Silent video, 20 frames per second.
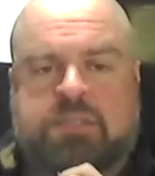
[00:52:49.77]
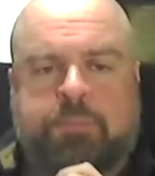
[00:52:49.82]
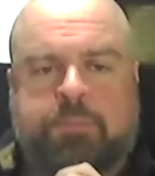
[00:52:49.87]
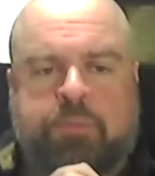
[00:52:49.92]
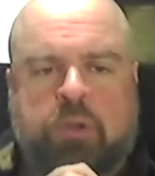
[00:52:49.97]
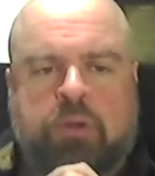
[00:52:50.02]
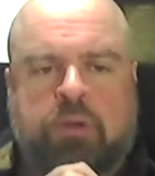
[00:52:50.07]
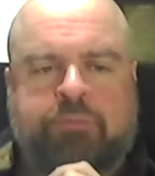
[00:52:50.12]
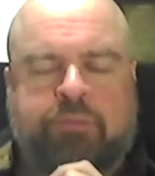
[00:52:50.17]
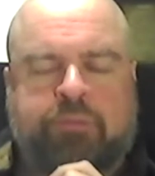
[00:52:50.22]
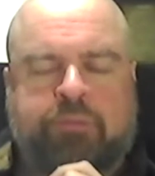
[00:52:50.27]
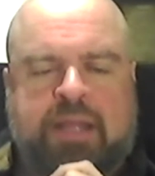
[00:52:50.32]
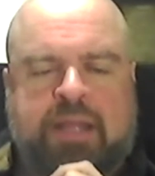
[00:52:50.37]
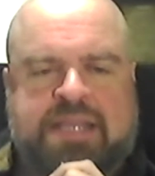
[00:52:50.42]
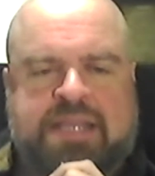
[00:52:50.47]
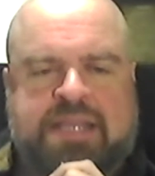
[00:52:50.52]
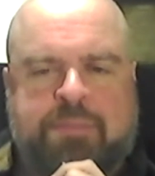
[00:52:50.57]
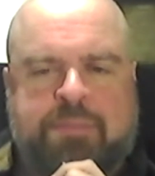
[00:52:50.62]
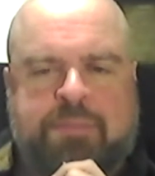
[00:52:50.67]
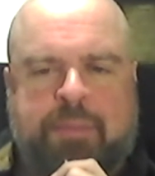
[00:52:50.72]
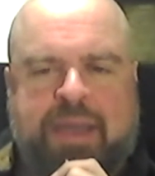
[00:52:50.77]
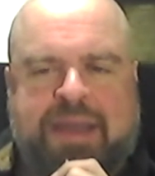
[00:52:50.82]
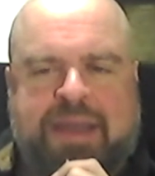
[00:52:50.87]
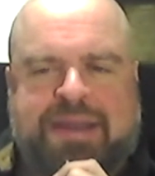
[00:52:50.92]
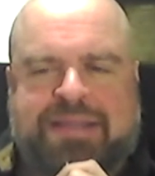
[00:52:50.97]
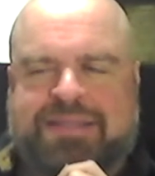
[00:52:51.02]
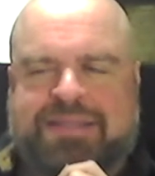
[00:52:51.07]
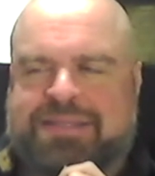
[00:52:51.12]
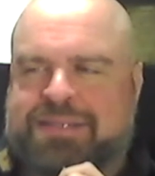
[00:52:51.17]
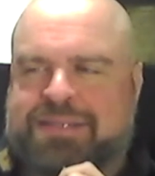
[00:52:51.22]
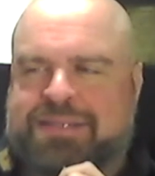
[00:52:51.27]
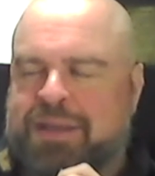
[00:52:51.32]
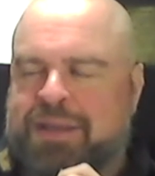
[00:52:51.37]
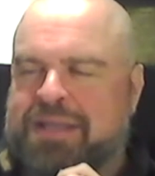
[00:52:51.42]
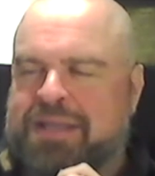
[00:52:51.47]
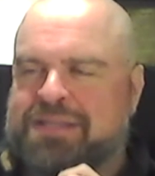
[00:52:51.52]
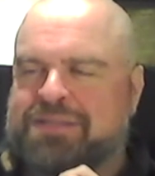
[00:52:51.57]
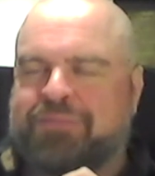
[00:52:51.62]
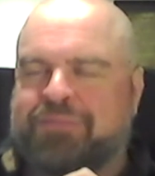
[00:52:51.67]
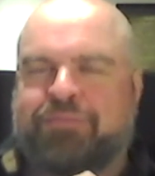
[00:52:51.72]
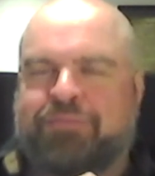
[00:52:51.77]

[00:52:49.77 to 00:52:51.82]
a beautiful idea, my man. It's the